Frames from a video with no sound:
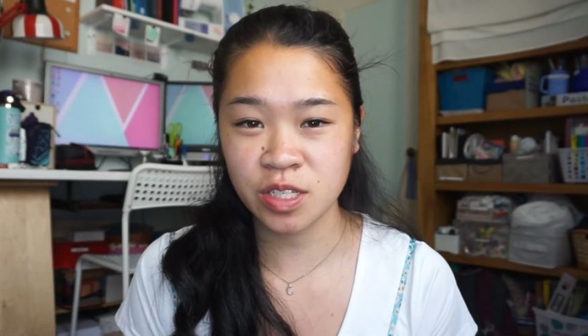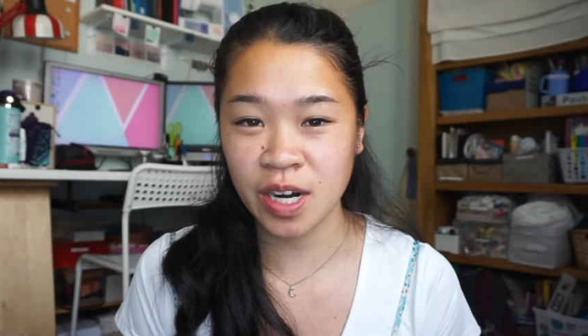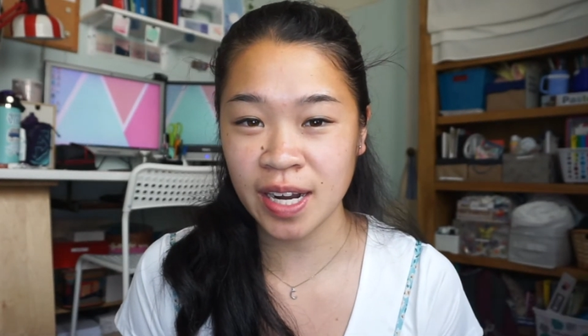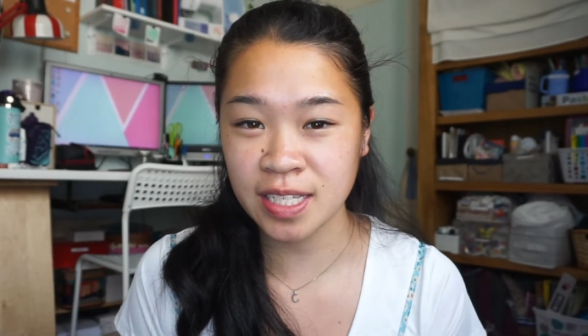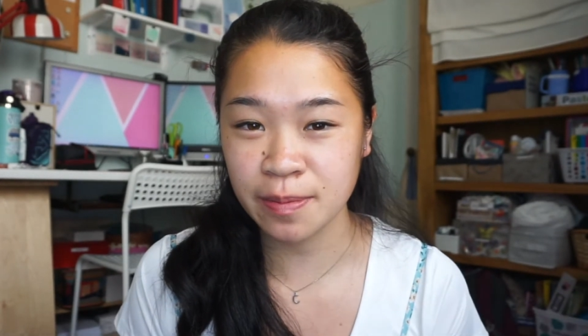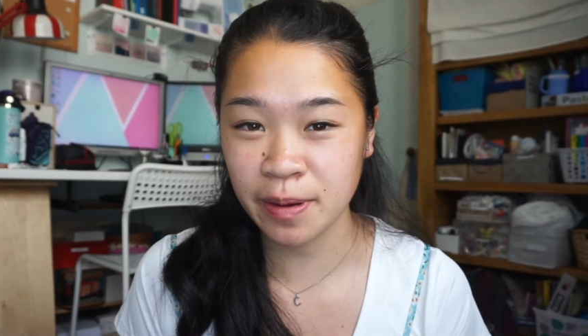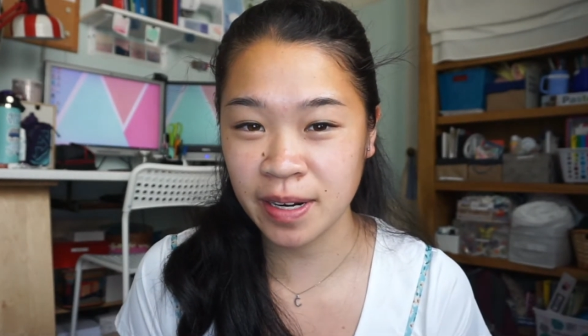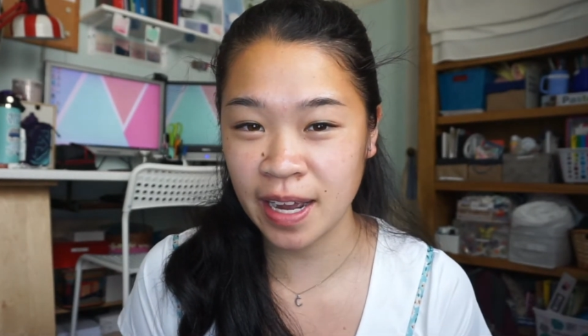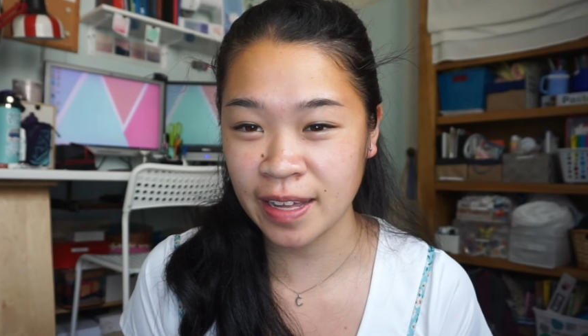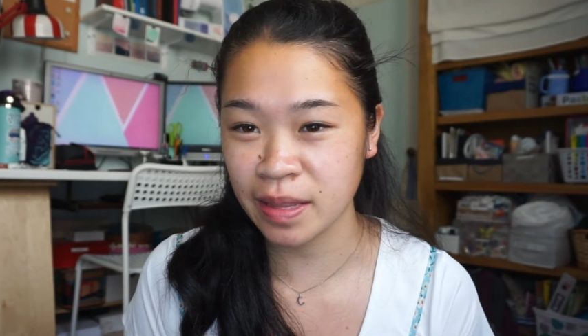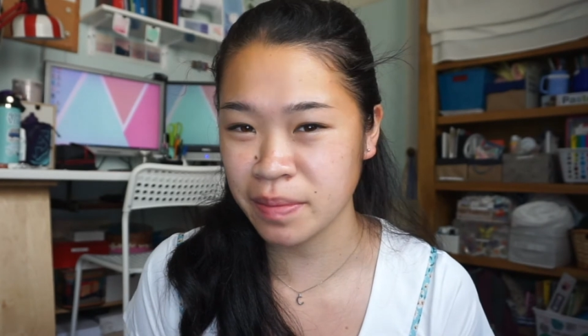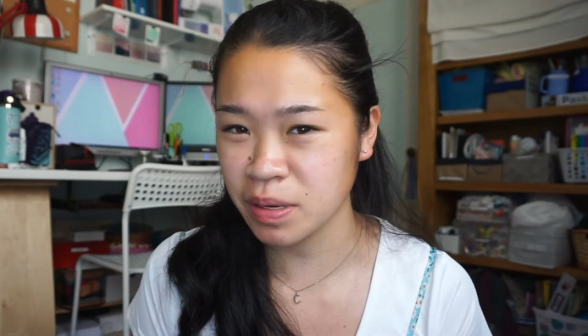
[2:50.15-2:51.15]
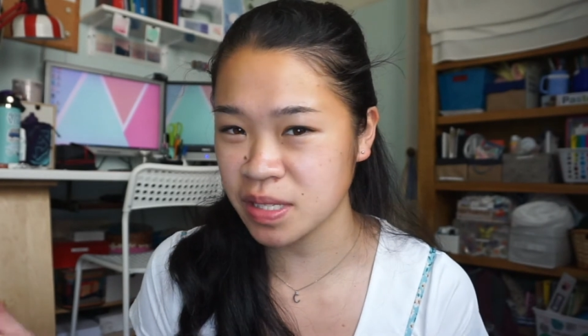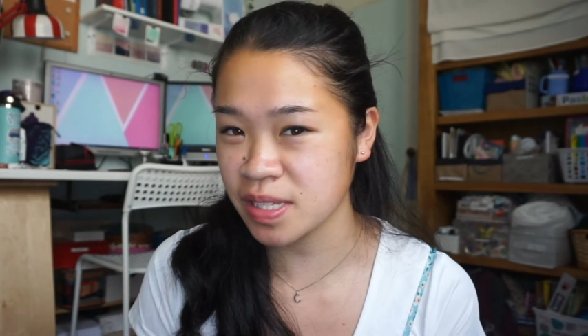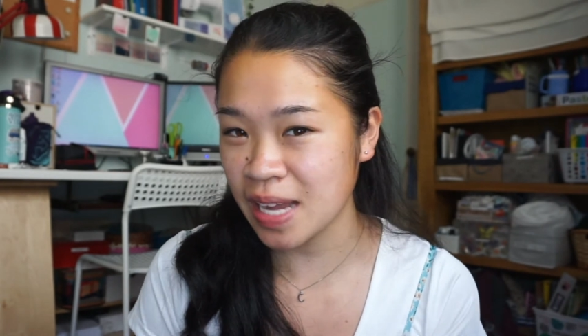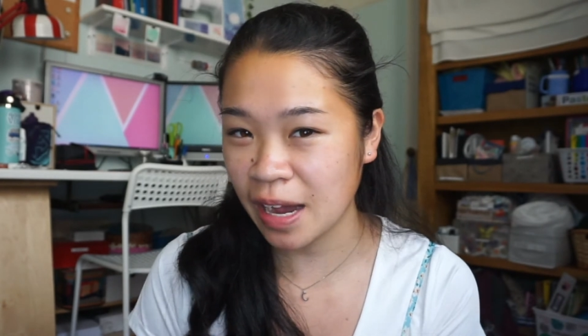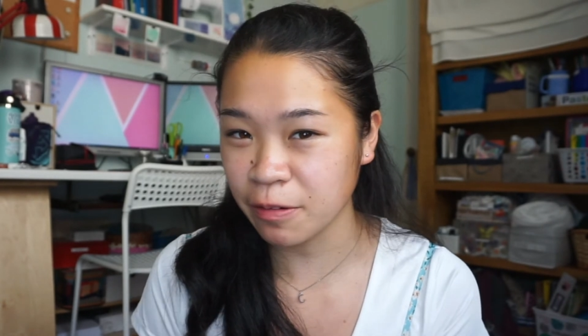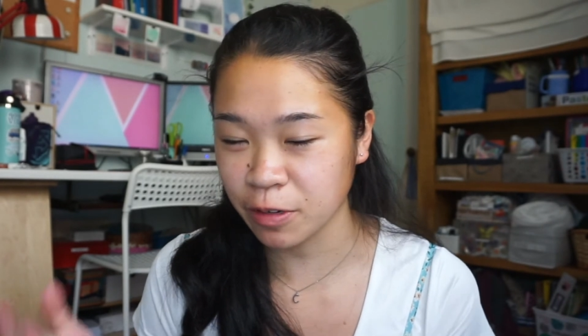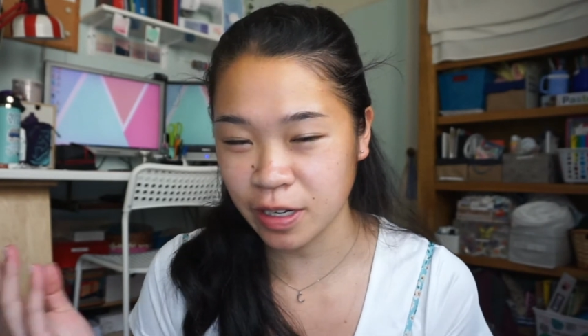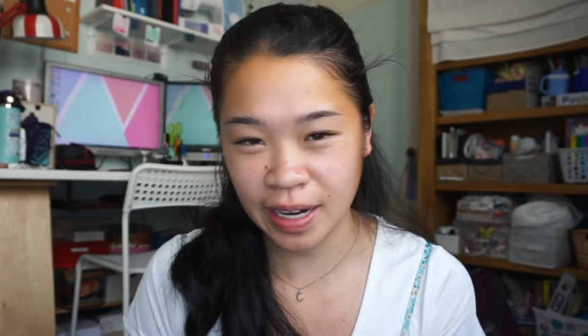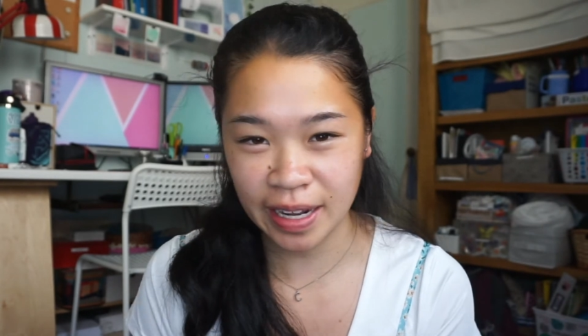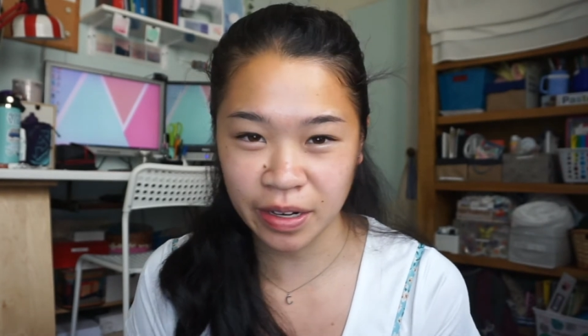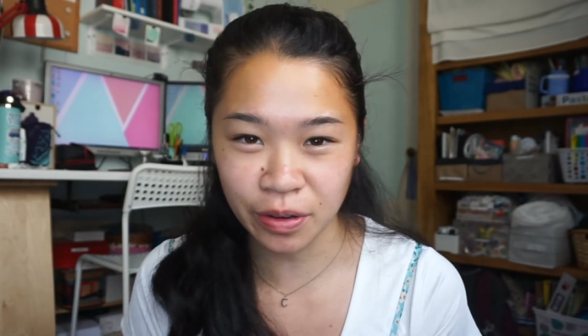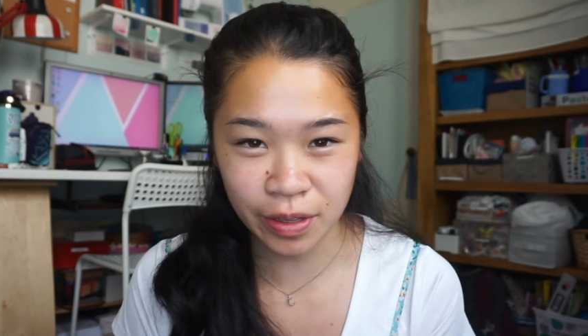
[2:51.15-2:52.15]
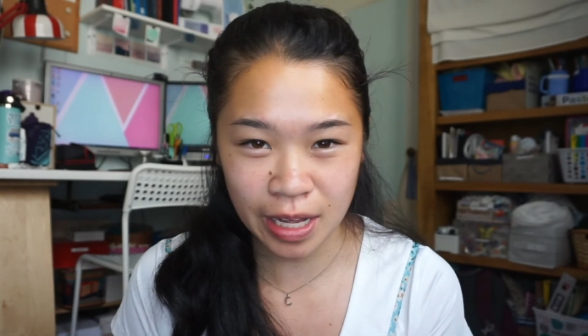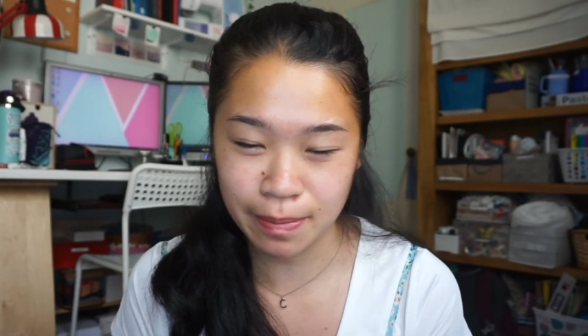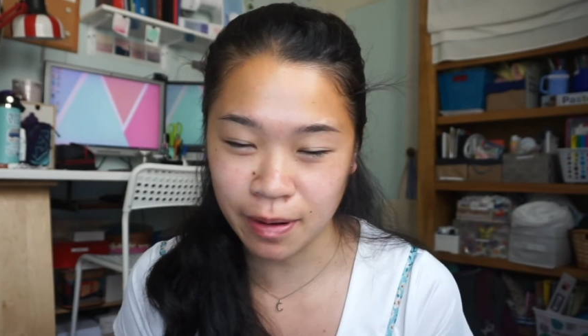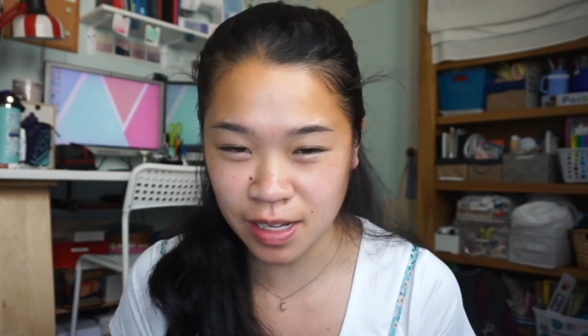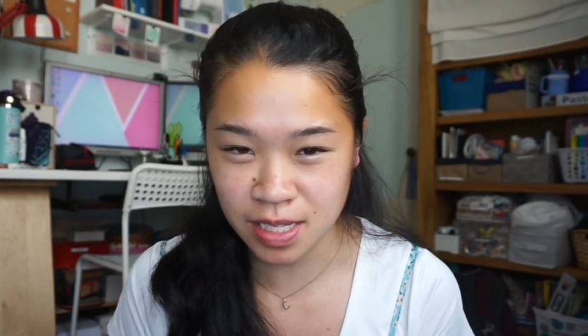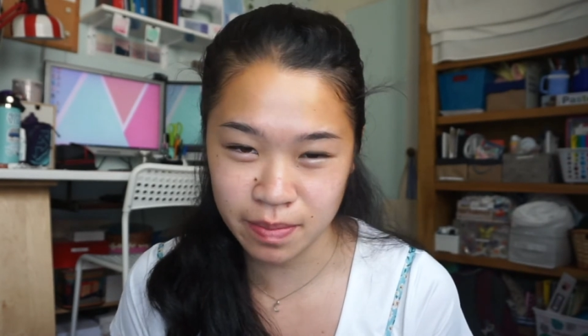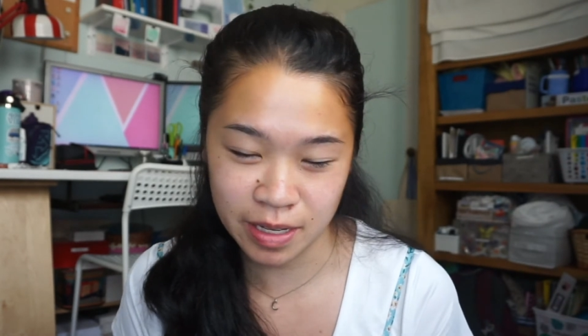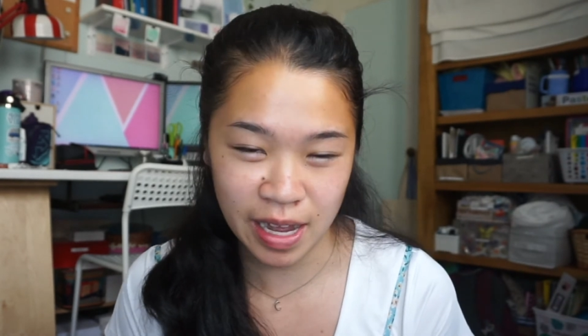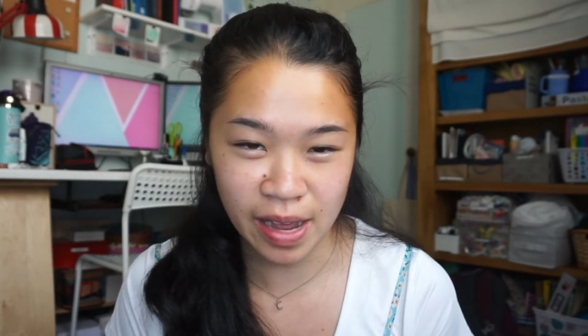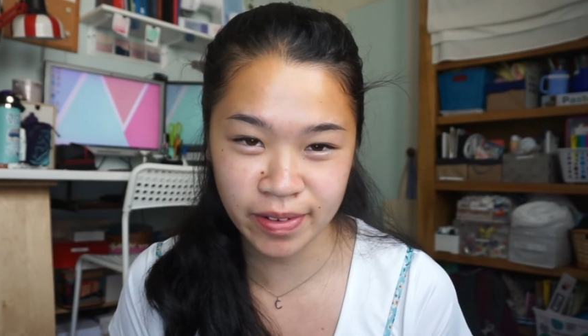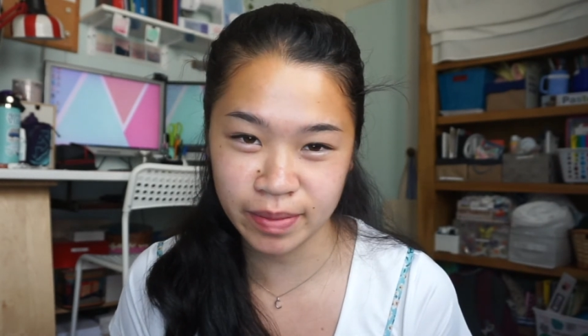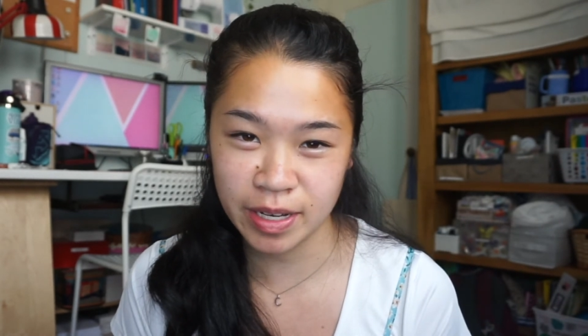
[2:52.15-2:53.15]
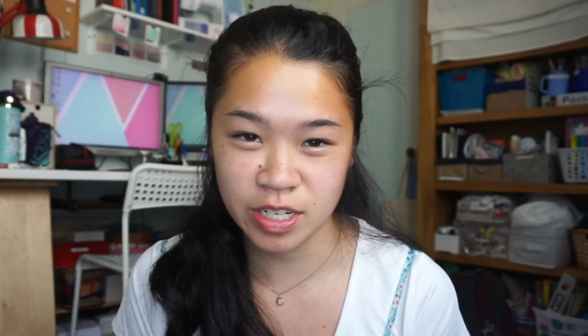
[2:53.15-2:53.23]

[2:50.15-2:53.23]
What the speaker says: tried to put it at the most downward angle that I possibly have on my